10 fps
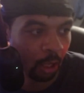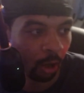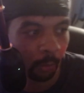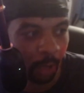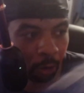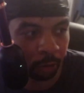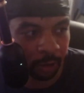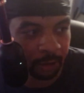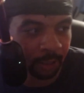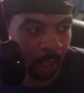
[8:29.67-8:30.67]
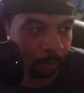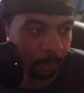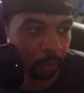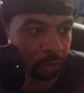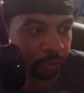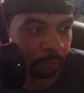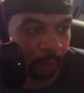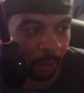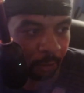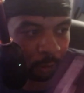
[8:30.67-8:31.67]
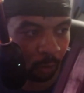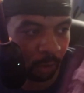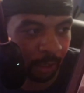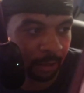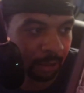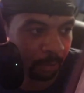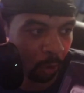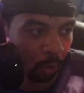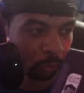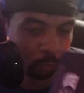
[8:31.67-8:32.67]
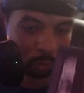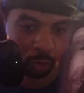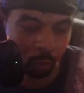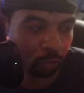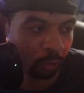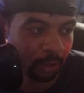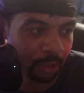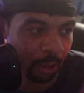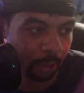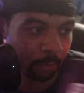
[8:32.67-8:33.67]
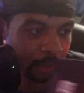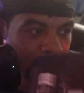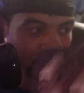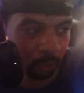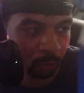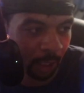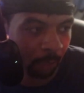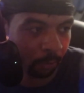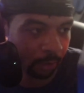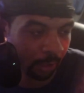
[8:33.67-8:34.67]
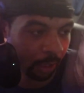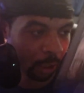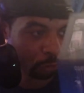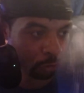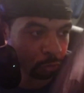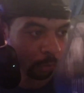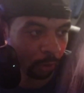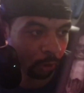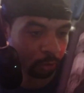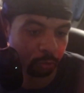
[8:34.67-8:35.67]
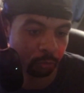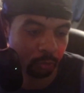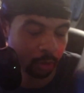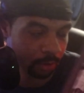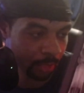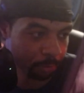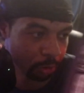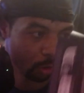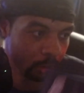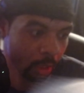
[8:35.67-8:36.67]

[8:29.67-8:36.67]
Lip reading: When I hooked this up and put Street Fighter in low latency mode, there was no screen tearing because it was able to get 120 hertz through this capture card.